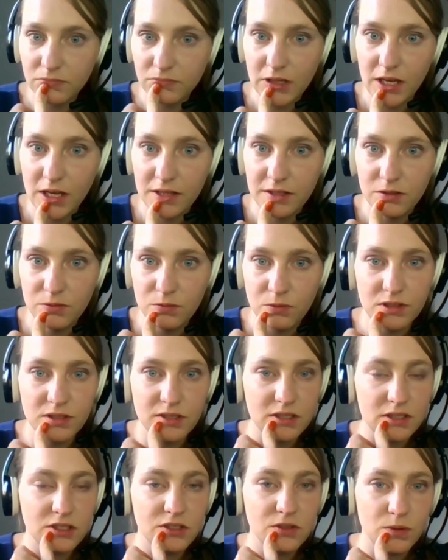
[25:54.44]
And in what
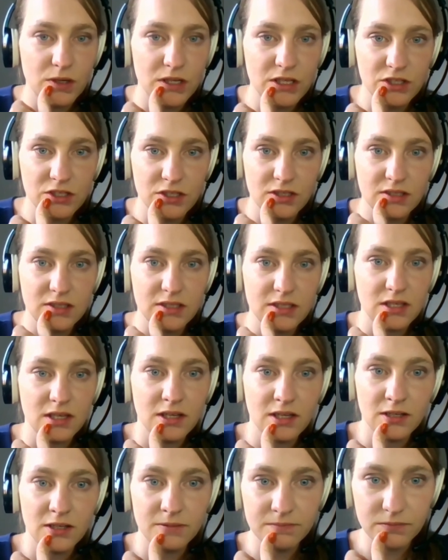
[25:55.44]
situations
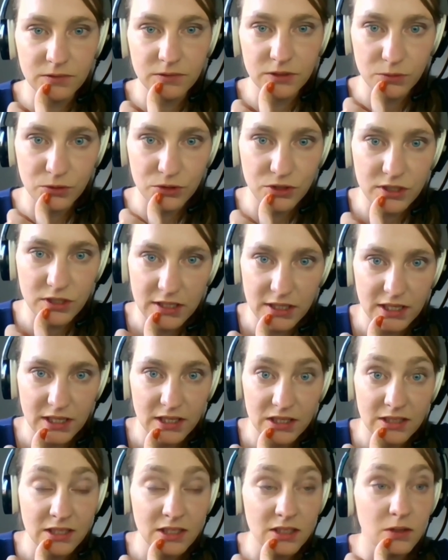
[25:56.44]
would you say
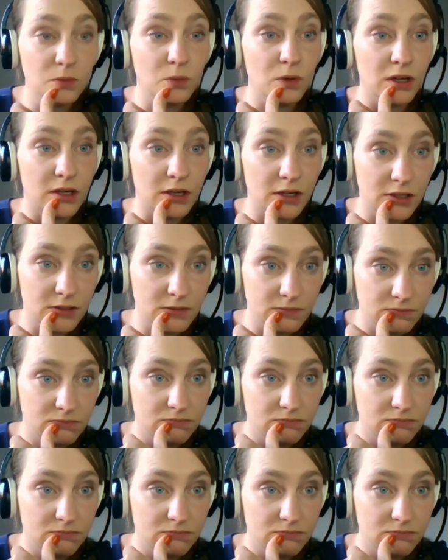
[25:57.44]
it didn't work?